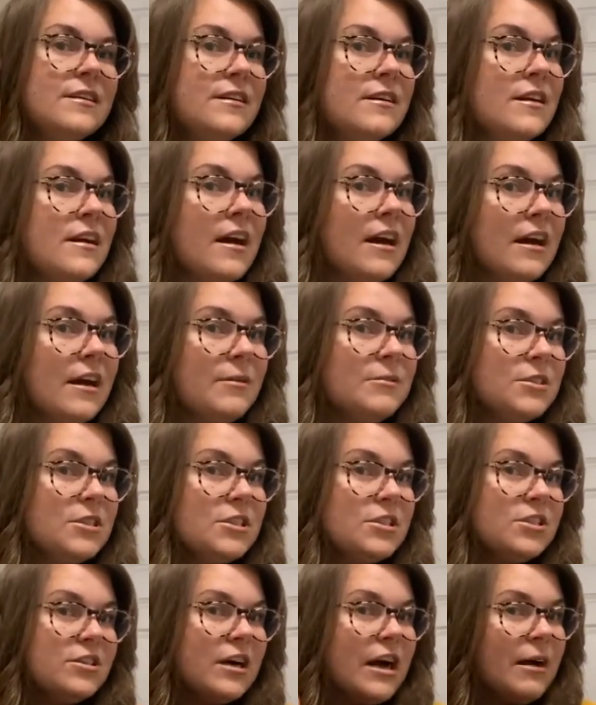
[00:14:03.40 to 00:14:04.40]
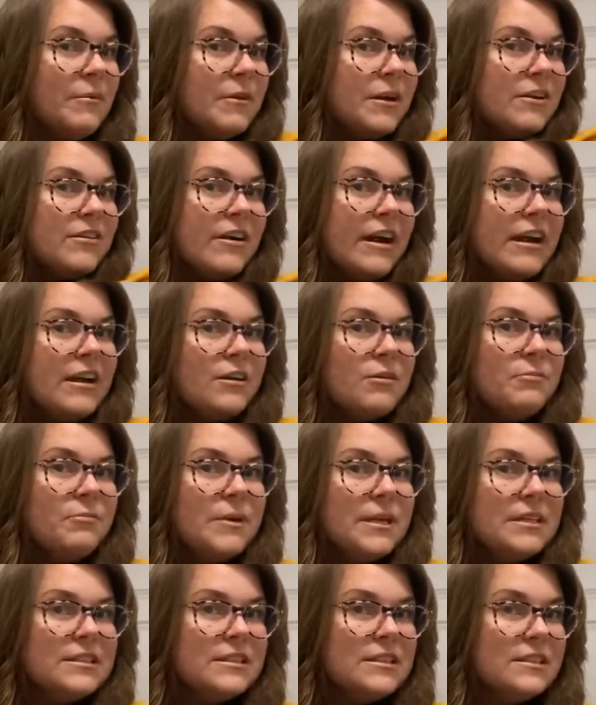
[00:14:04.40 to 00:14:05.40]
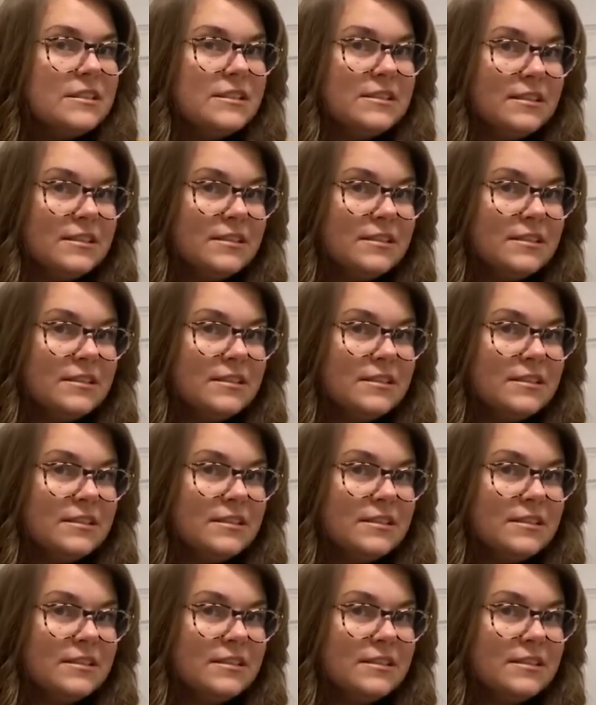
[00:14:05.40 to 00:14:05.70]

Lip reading: And I'm just grabbing random pieces.